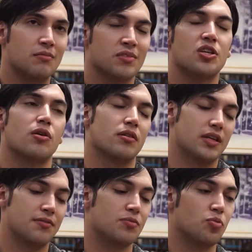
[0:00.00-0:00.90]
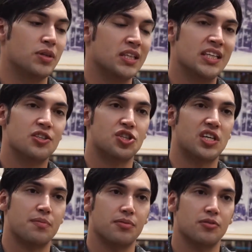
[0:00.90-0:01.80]
so if it would be an
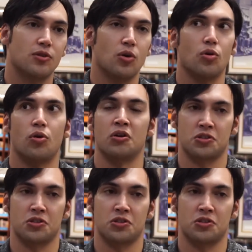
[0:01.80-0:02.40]
internship or